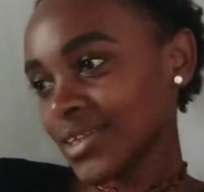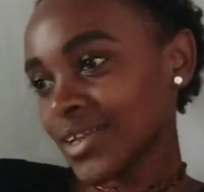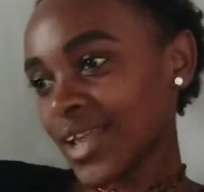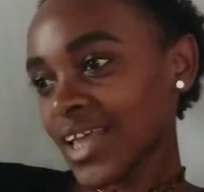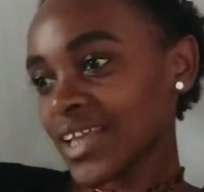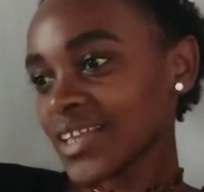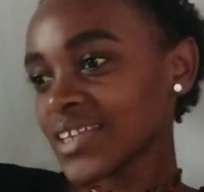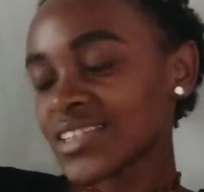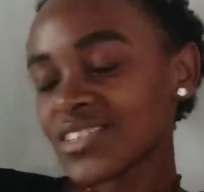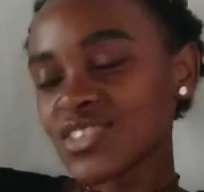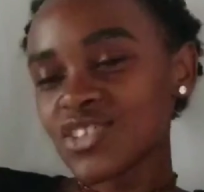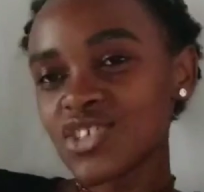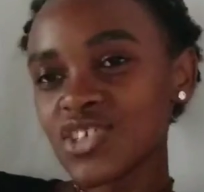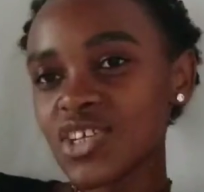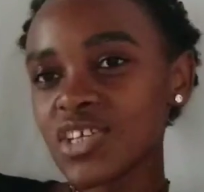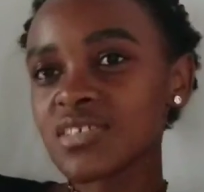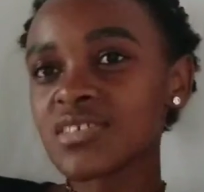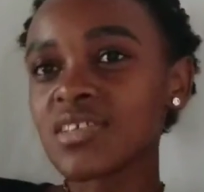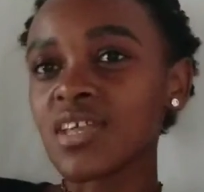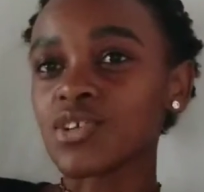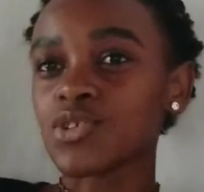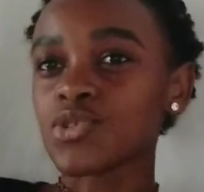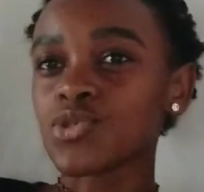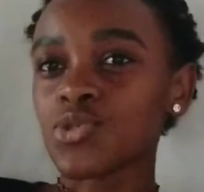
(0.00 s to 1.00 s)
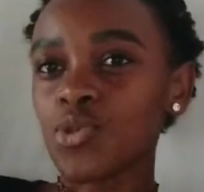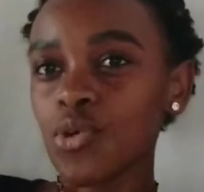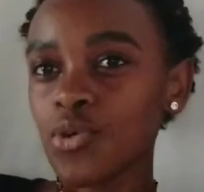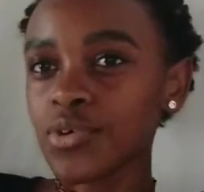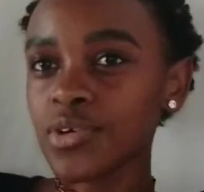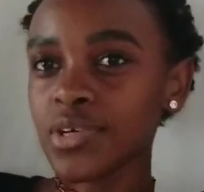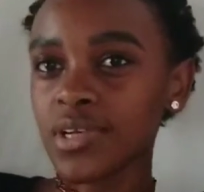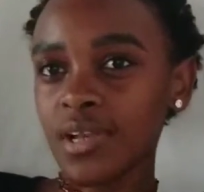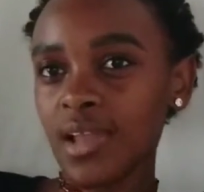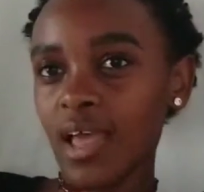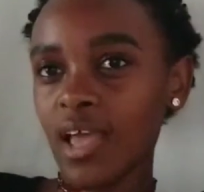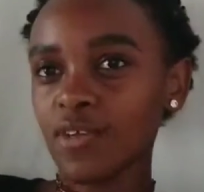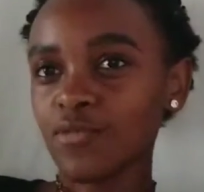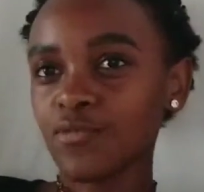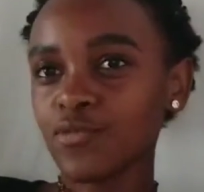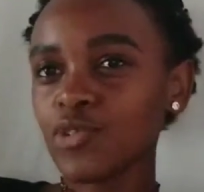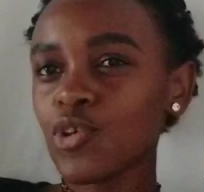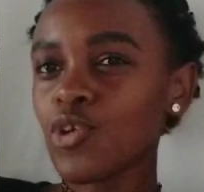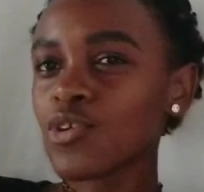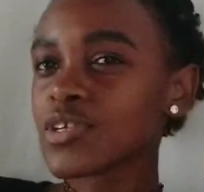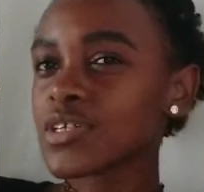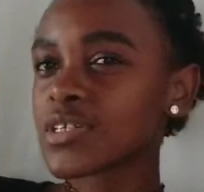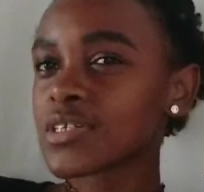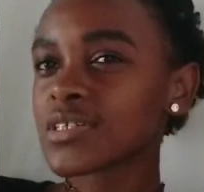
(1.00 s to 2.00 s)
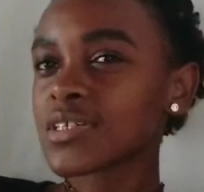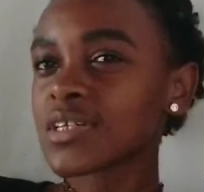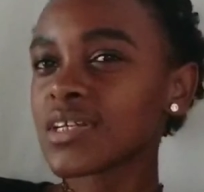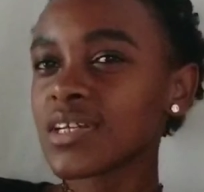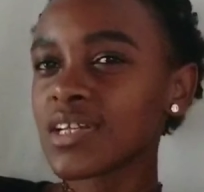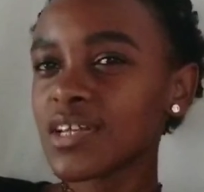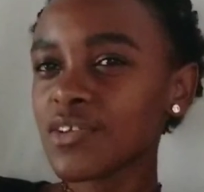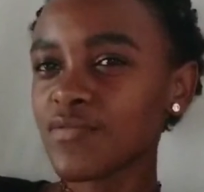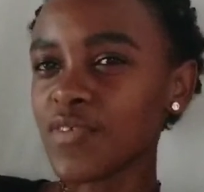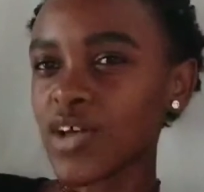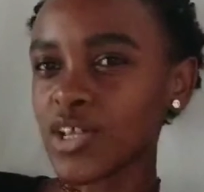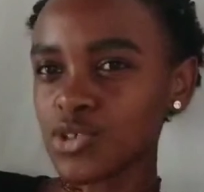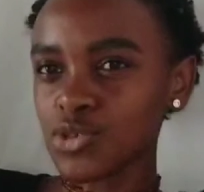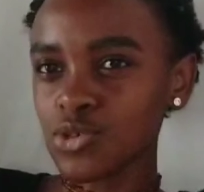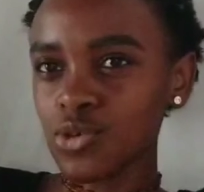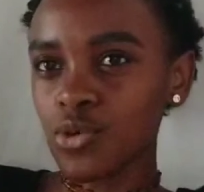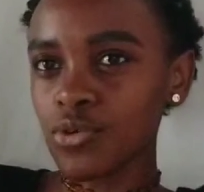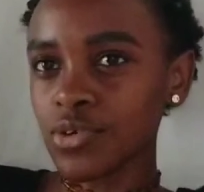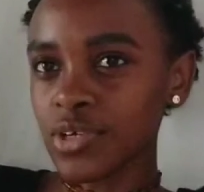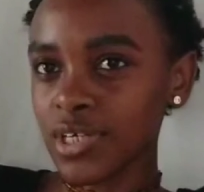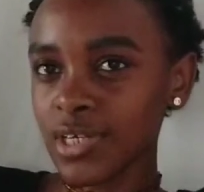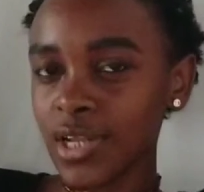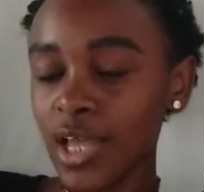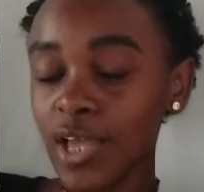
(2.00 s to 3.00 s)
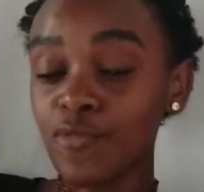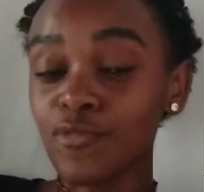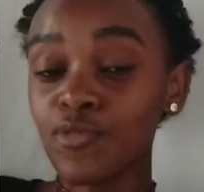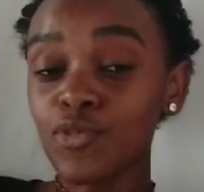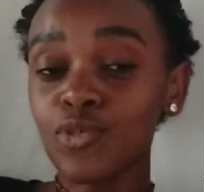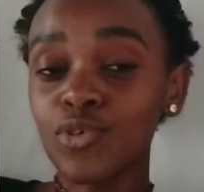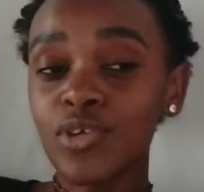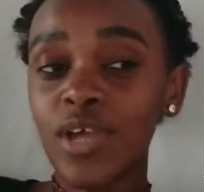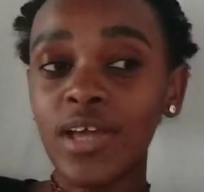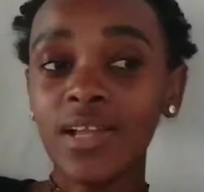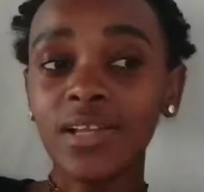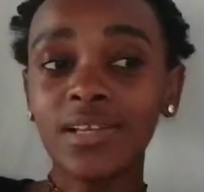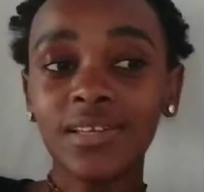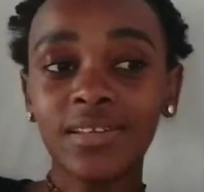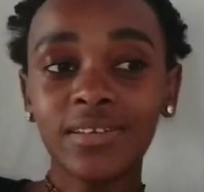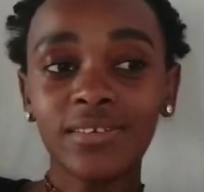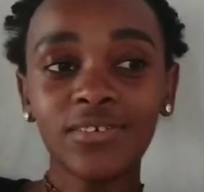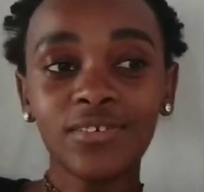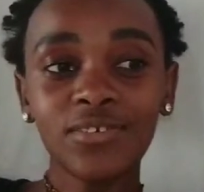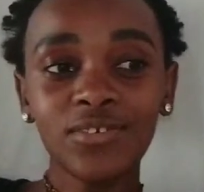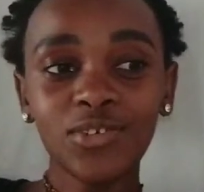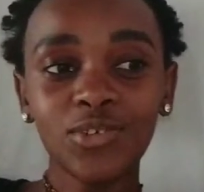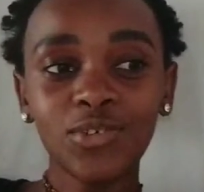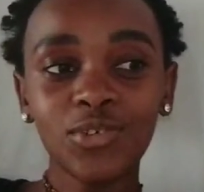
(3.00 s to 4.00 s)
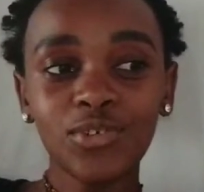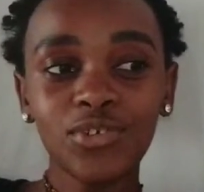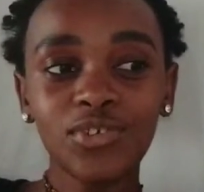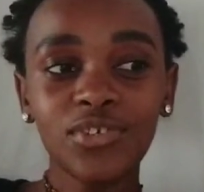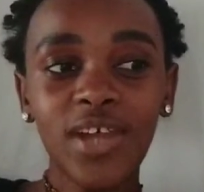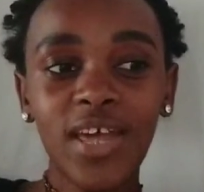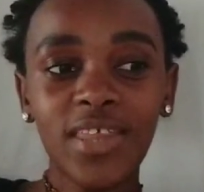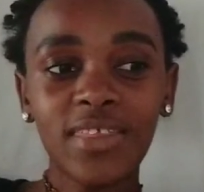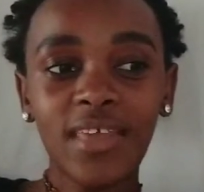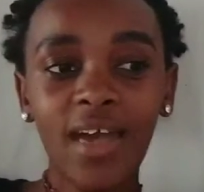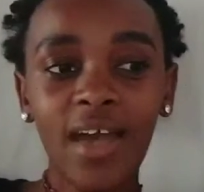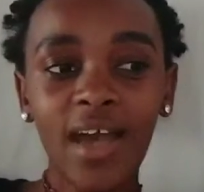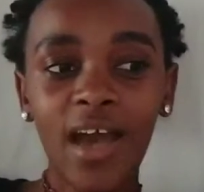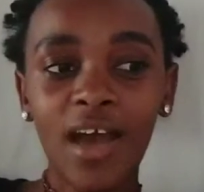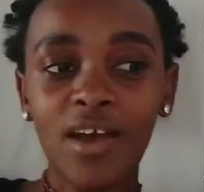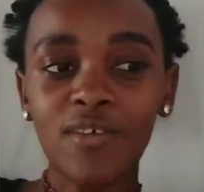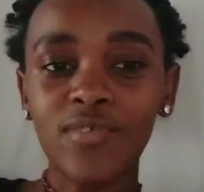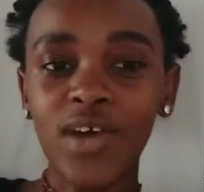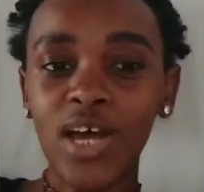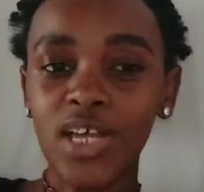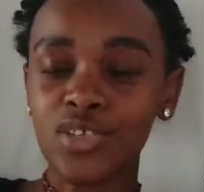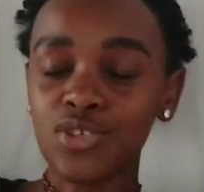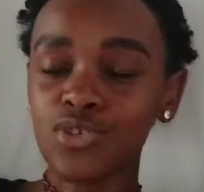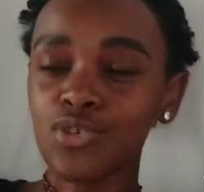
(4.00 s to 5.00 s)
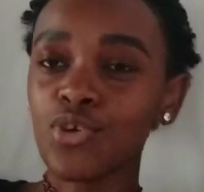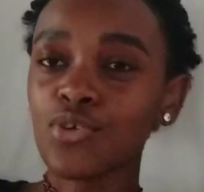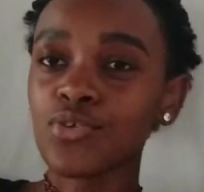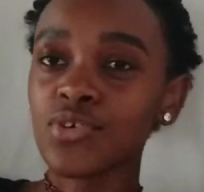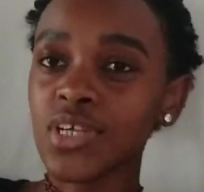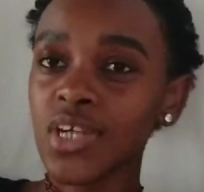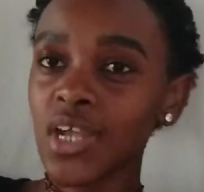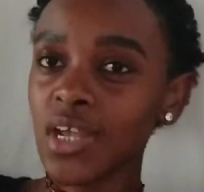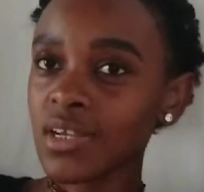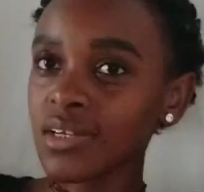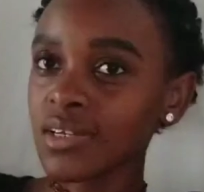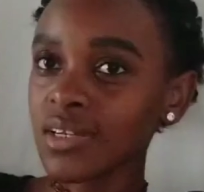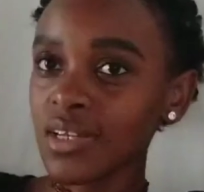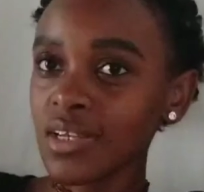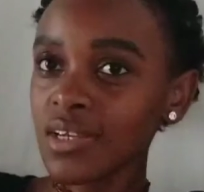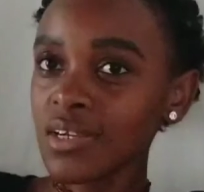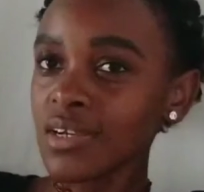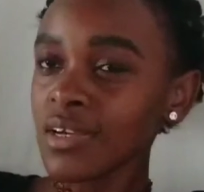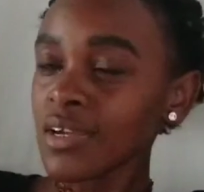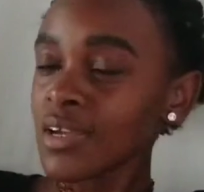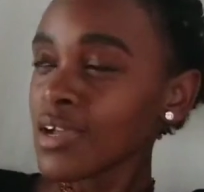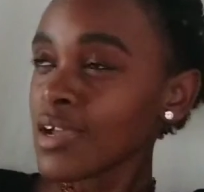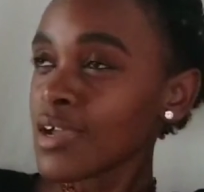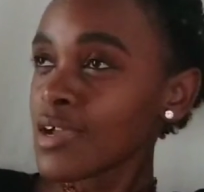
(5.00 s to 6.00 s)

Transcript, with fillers: like it's just a sorry life don't live a sorry life you'd you'd rather have a sorry ending